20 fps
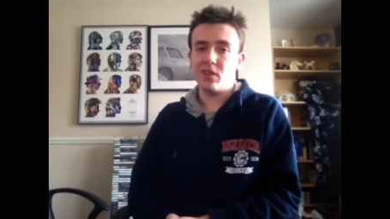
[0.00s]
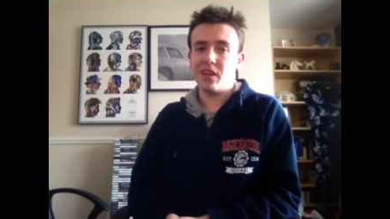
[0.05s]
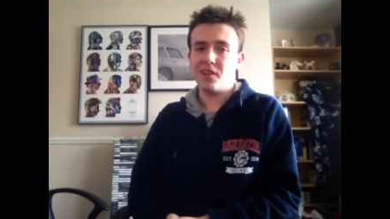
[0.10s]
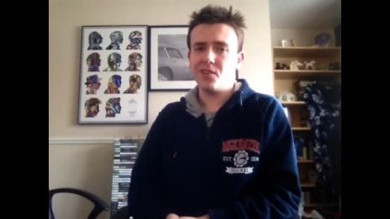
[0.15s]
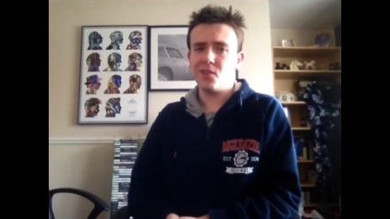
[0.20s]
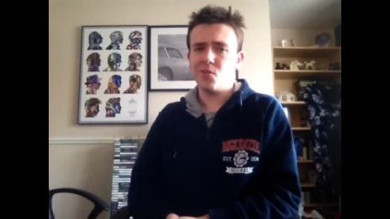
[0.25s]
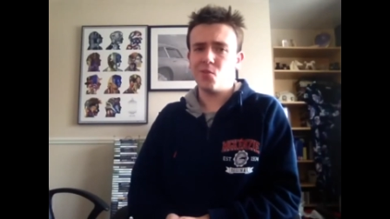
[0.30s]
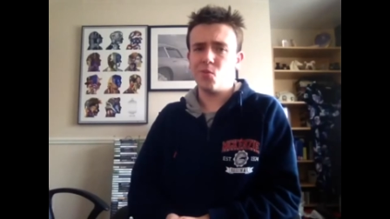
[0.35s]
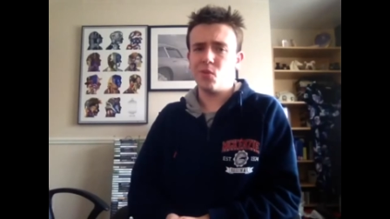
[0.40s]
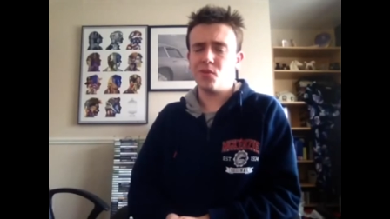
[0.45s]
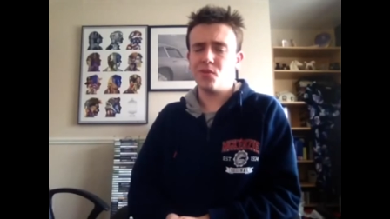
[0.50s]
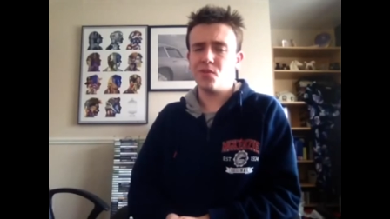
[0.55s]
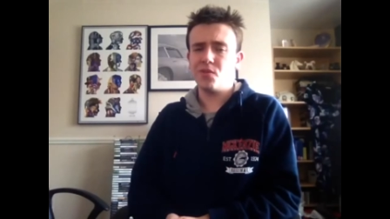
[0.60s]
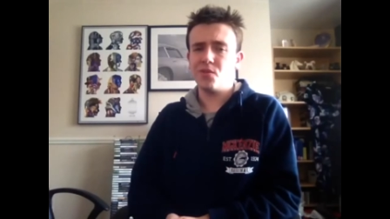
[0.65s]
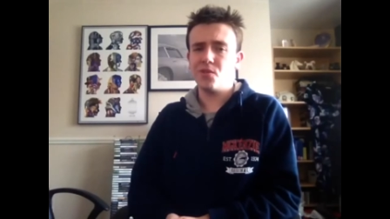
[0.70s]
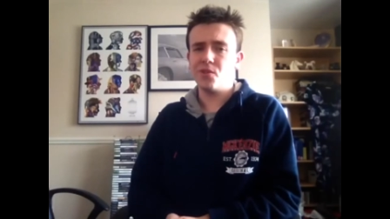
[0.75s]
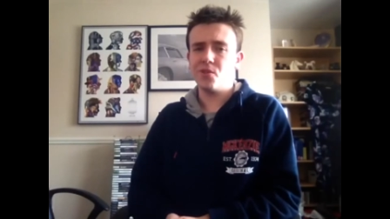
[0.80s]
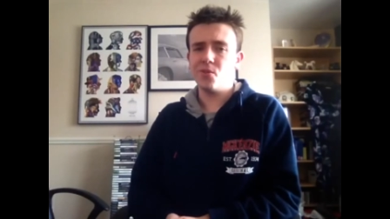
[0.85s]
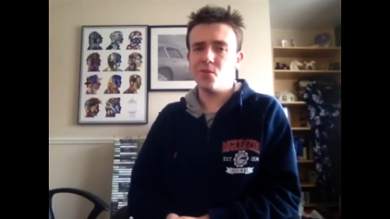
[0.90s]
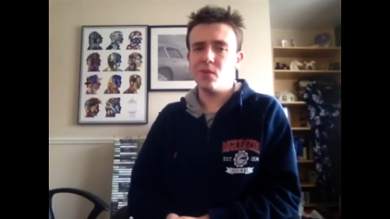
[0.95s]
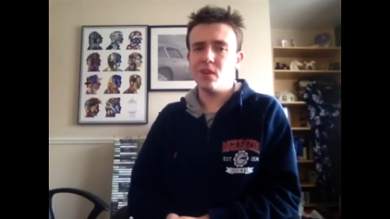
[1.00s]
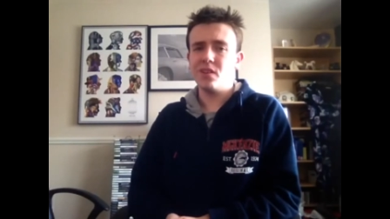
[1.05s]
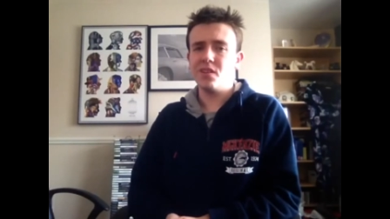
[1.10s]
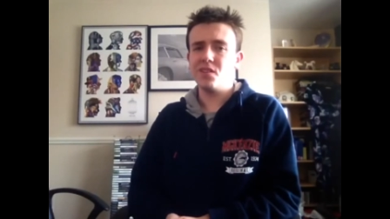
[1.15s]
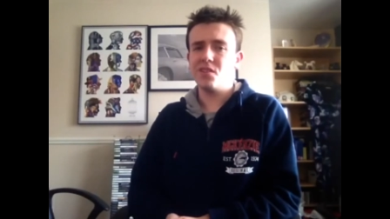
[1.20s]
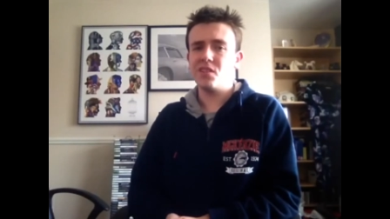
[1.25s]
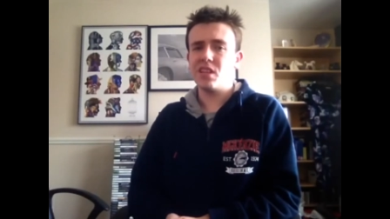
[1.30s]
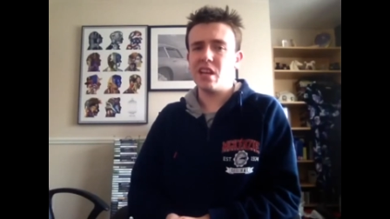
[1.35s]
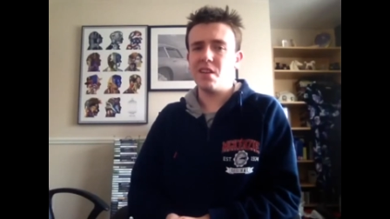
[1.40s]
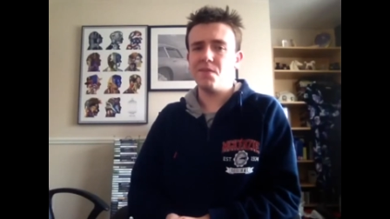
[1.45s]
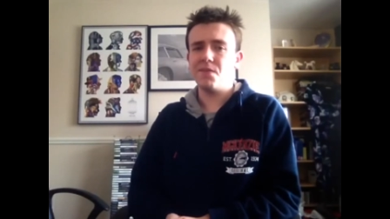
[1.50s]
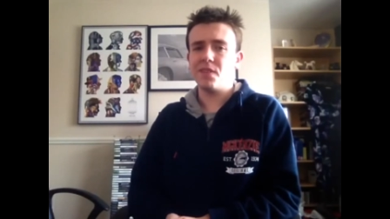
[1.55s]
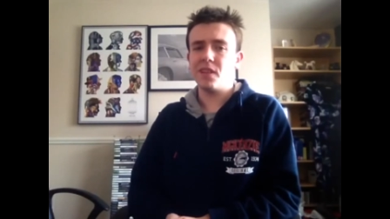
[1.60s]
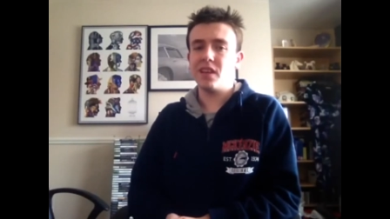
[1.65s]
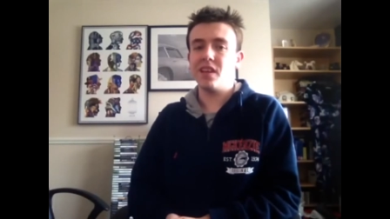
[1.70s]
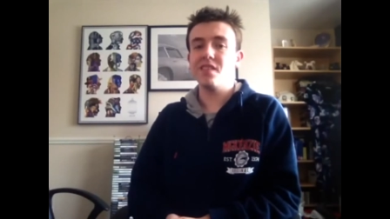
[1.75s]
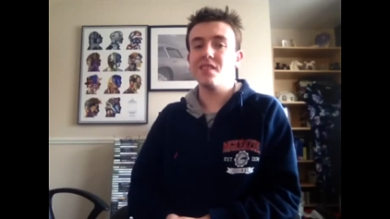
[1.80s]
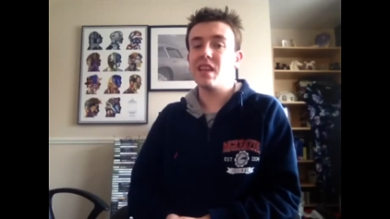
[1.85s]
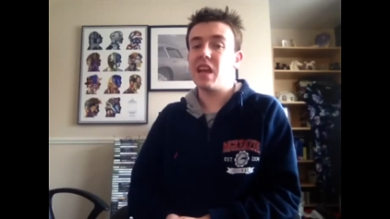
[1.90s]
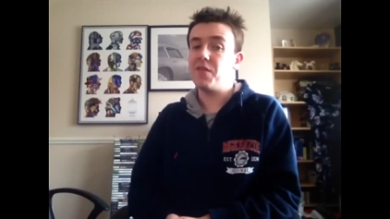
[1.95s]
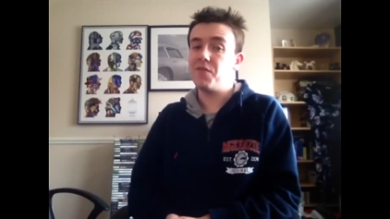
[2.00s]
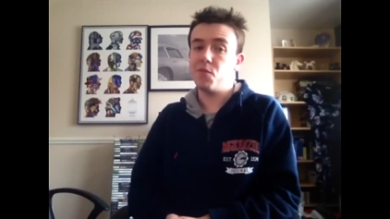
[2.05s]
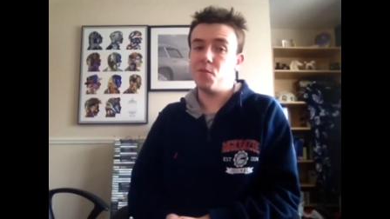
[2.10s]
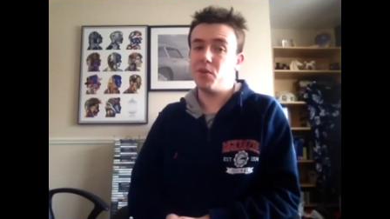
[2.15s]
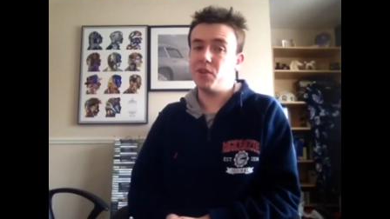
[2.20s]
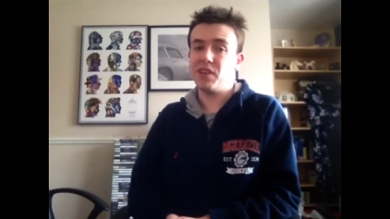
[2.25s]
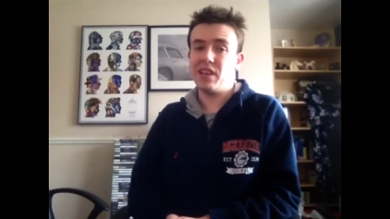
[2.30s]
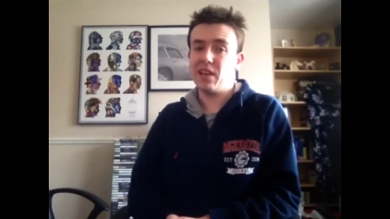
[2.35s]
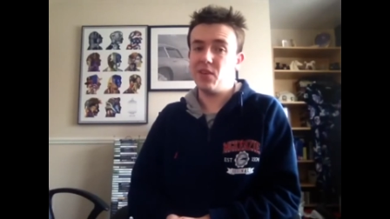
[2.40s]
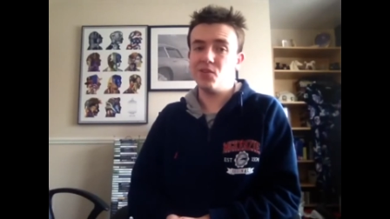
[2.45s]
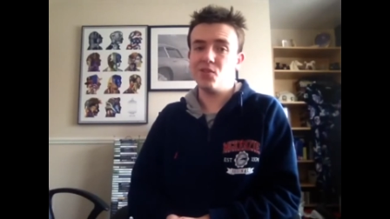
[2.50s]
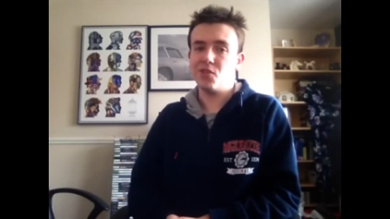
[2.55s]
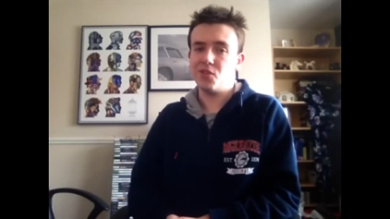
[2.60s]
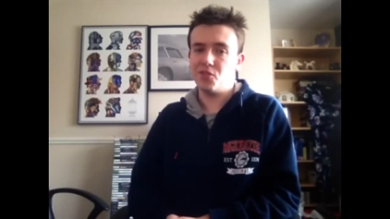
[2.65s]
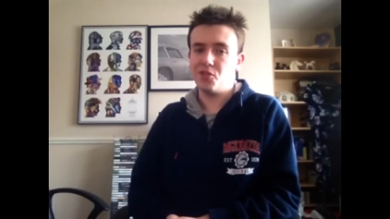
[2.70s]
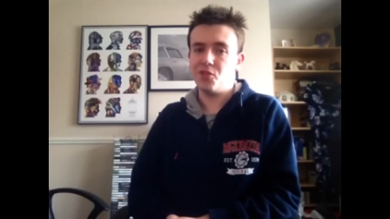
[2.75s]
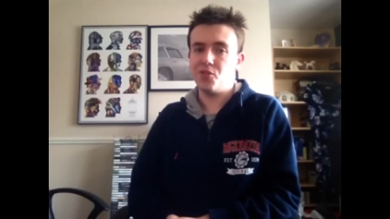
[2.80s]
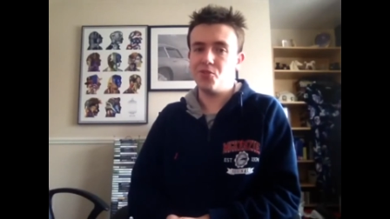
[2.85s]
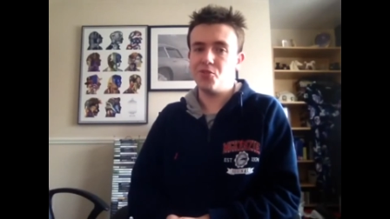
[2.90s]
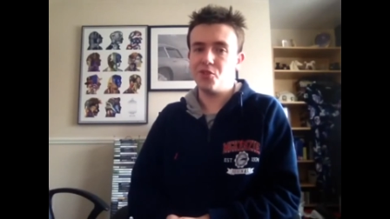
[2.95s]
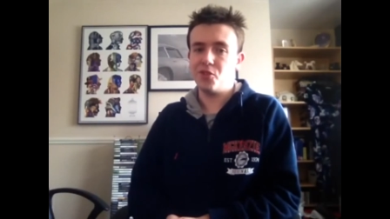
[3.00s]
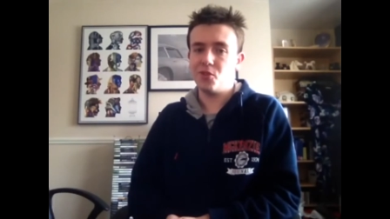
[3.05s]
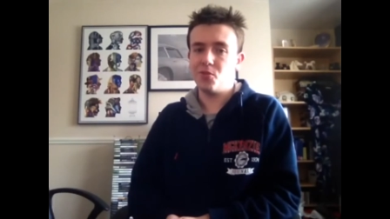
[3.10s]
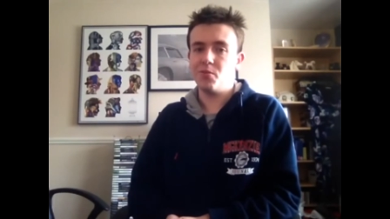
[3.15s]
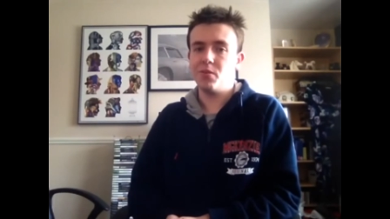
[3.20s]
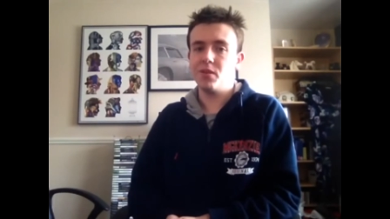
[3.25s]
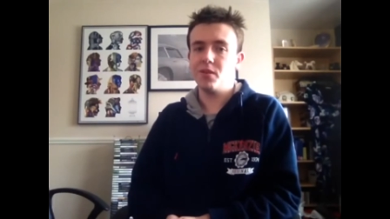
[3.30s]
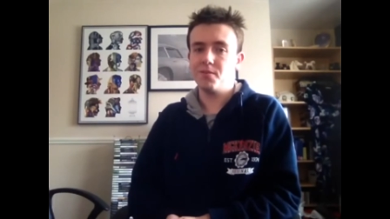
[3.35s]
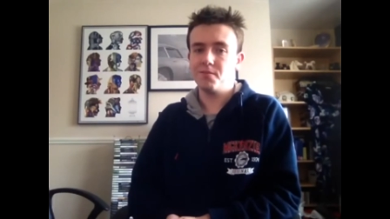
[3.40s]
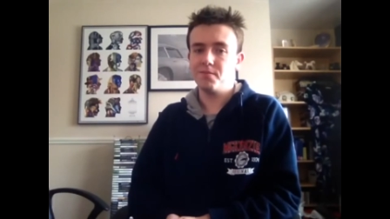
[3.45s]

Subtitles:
I don't want to do the same thing as everybody else on YouTube.